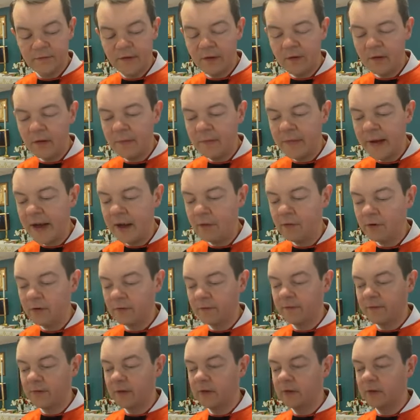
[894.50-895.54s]
Very
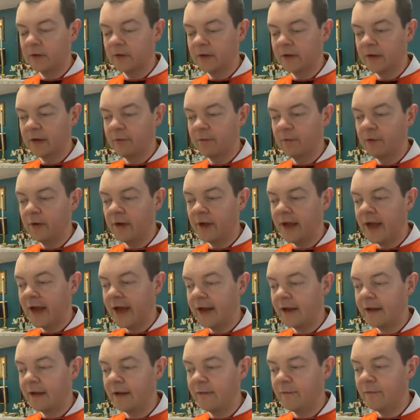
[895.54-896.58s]
powerful if we
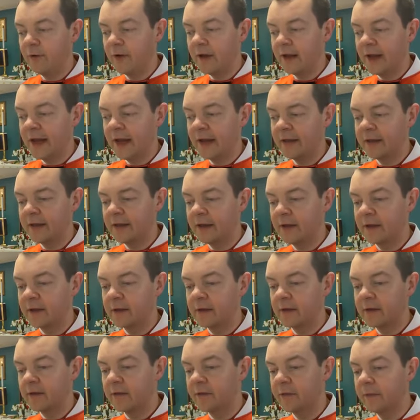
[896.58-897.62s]
got if we get
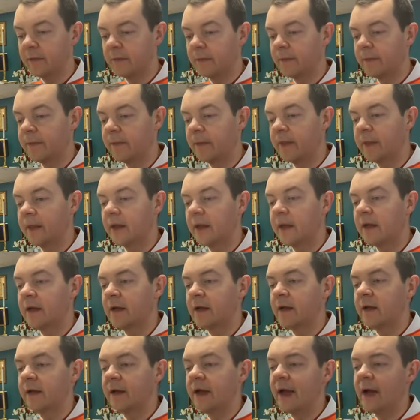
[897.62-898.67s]
this.
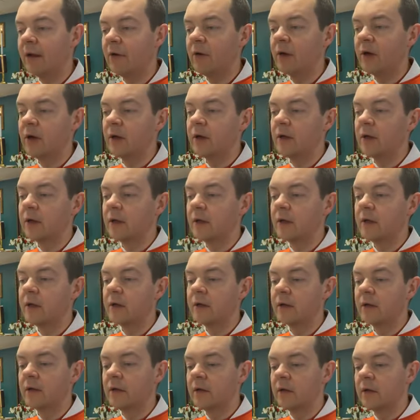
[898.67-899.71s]
Now,
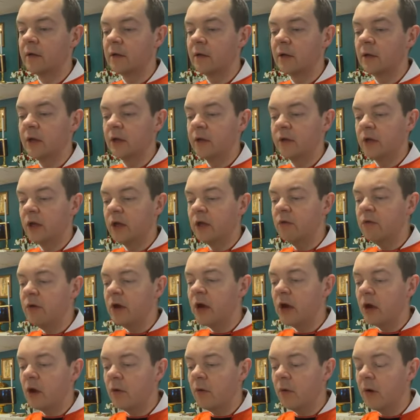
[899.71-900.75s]
do you
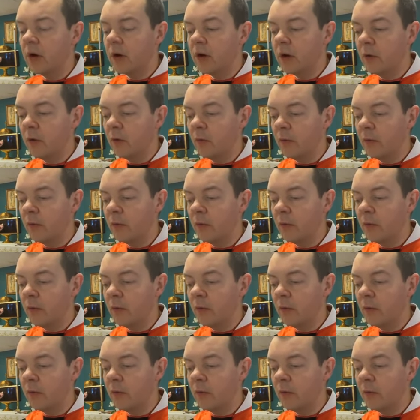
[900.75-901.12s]
know